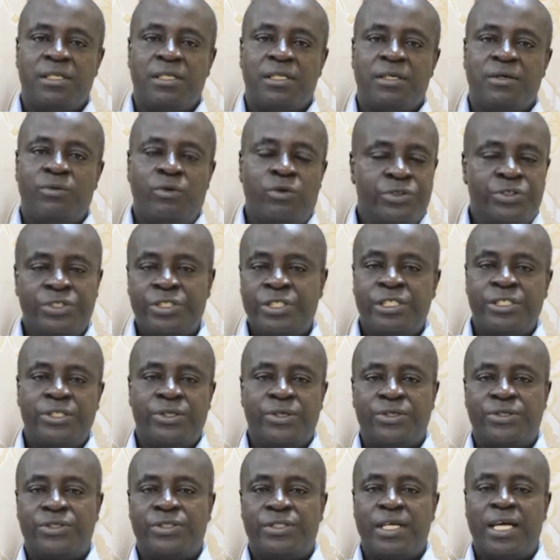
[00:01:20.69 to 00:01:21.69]
was
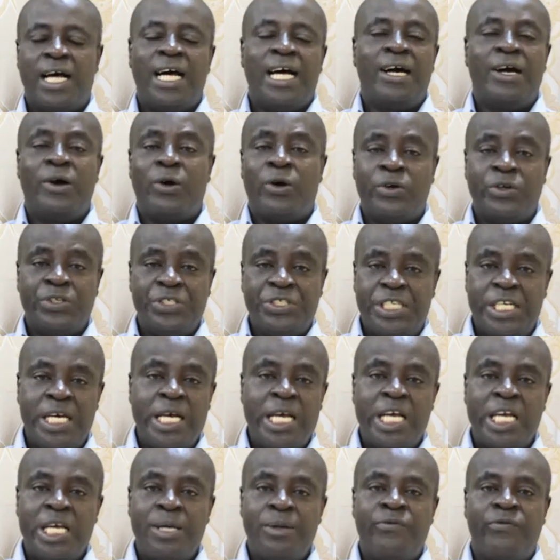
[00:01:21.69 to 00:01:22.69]
Jesus, and
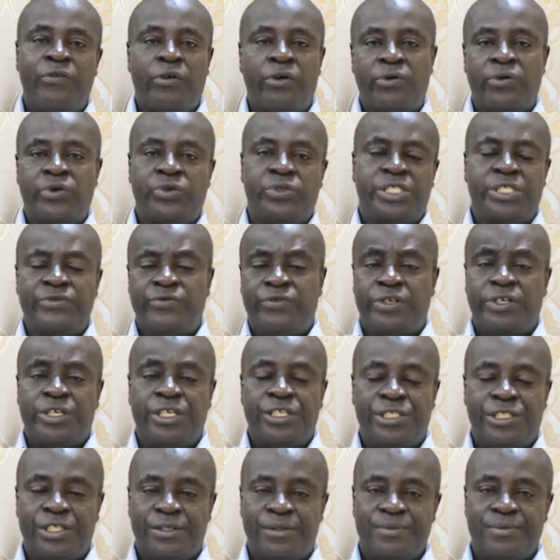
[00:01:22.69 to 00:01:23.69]
condemned him for
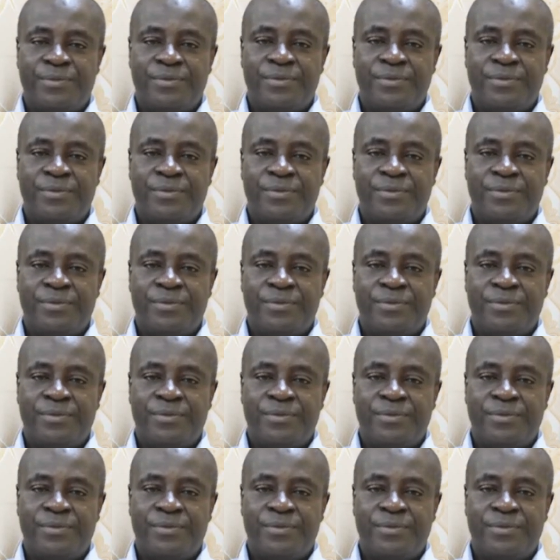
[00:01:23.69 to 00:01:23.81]
crucifixion.